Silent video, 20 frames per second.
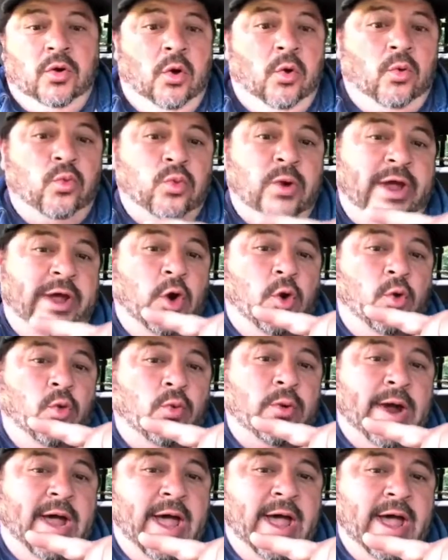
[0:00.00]
All right, all
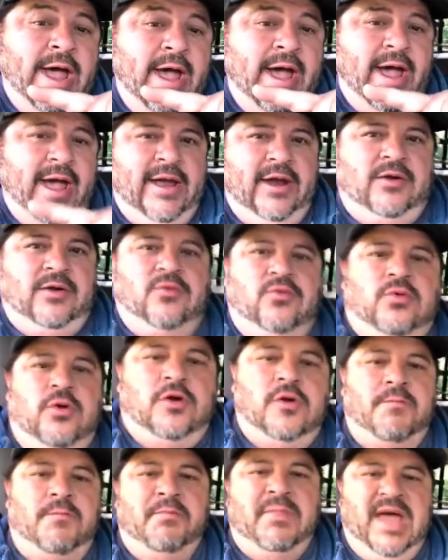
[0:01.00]
right.
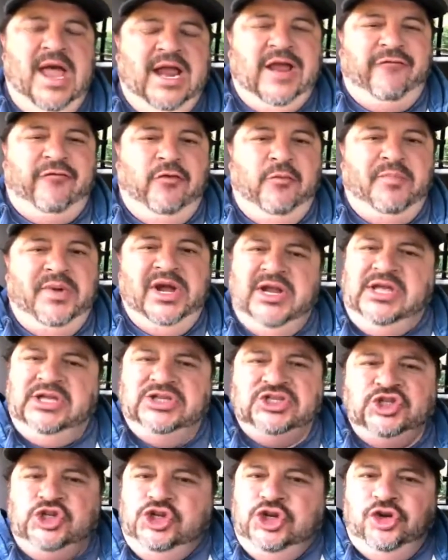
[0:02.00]
Welcome back, everybody.
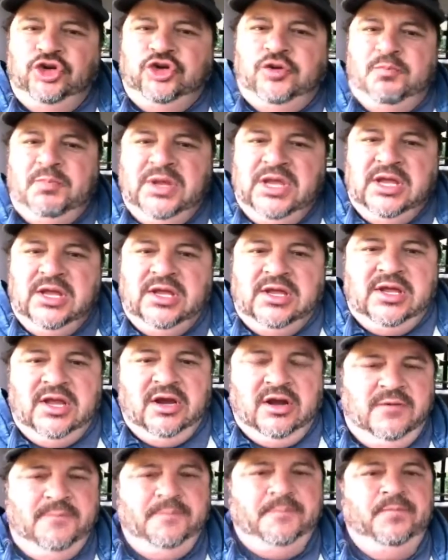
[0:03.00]
It's good to be
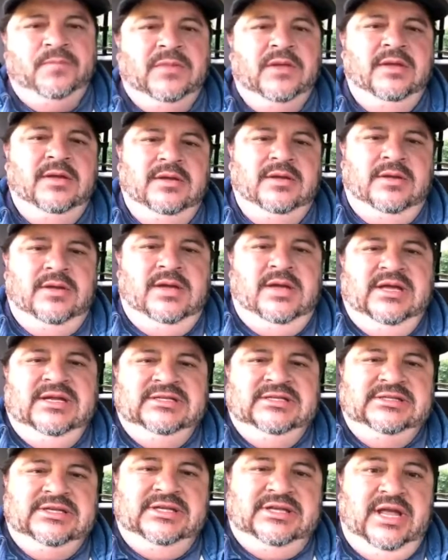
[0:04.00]
here.
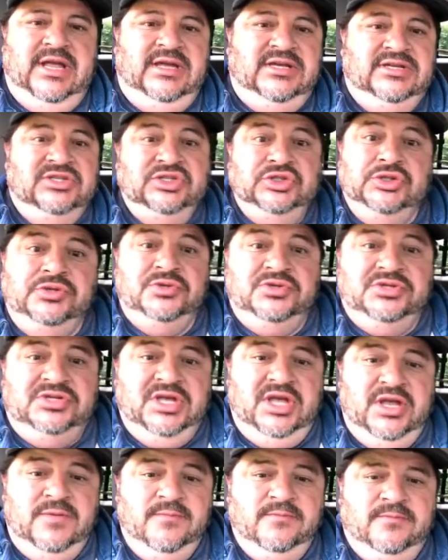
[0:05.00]
Today is
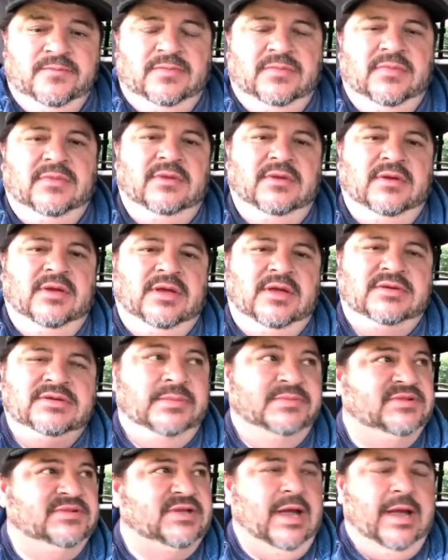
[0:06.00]
Tuesday,
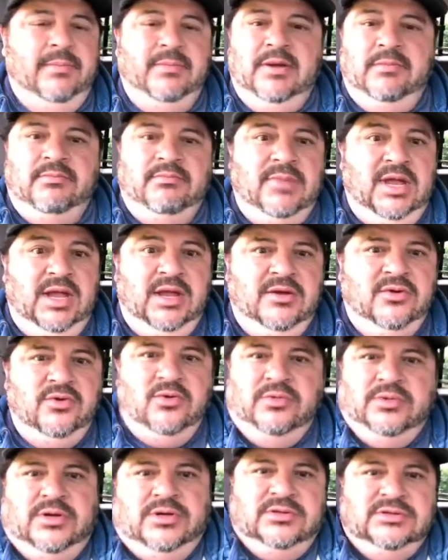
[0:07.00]
sometime in May.
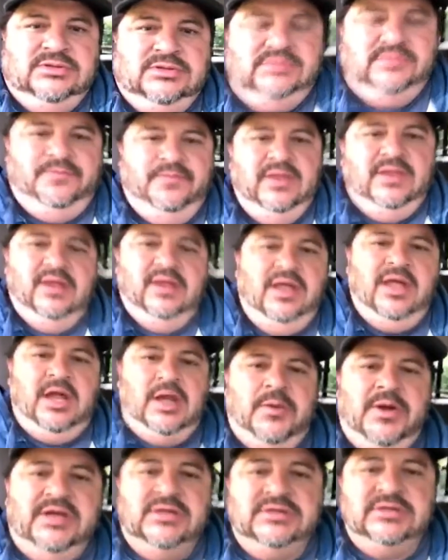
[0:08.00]
Who knows?
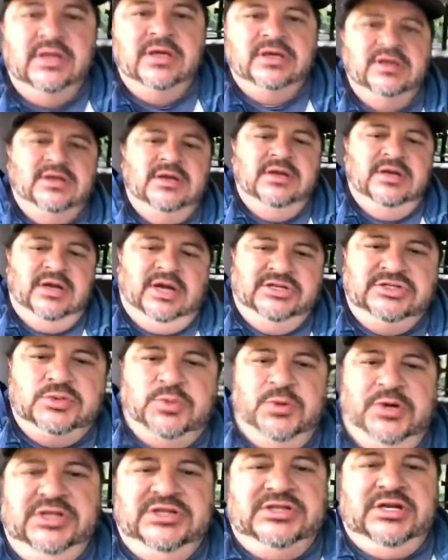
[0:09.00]
Anyways, I
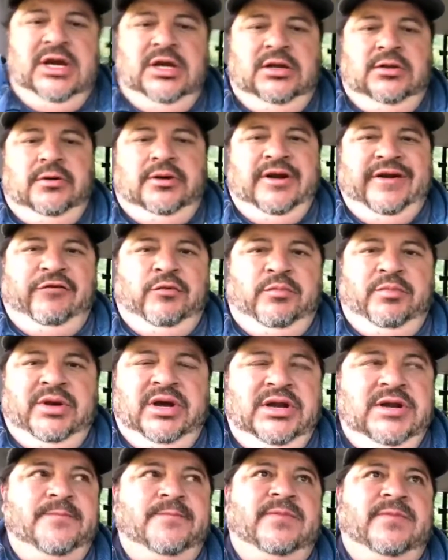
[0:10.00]
just want to say hello to
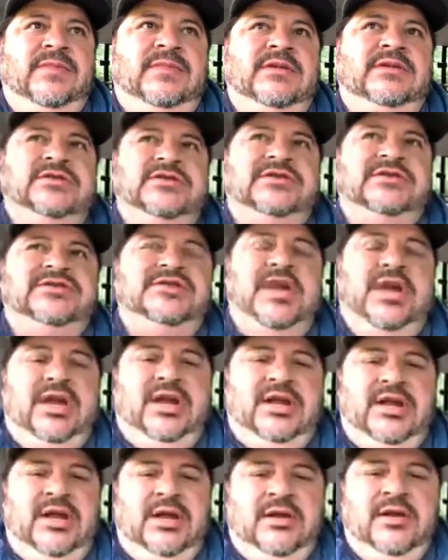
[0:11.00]
everybody. Just
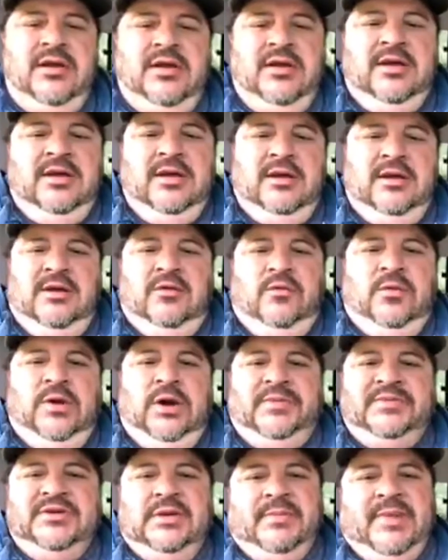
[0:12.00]
checking in.
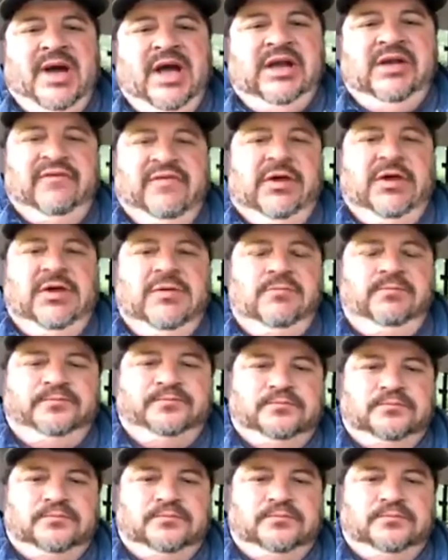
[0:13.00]
Welcome to the Mind of Iggy.